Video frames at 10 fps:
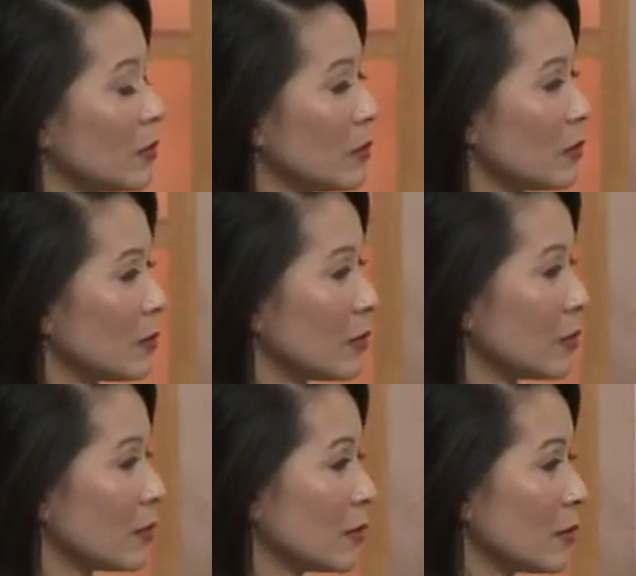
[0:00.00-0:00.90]

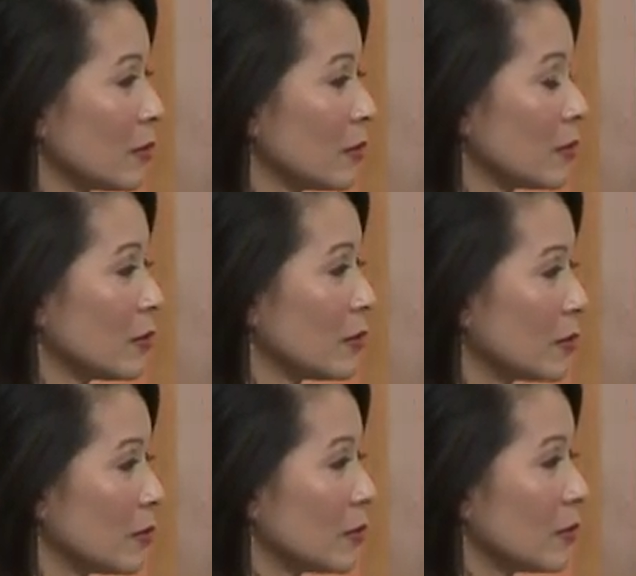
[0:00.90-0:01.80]

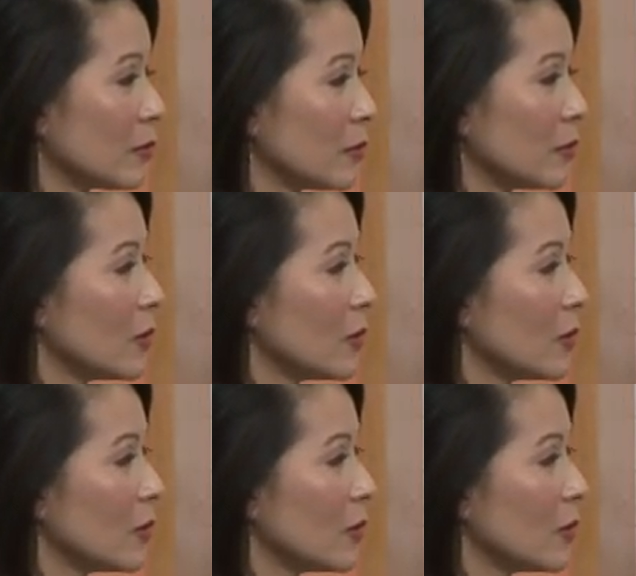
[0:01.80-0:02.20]
(silent)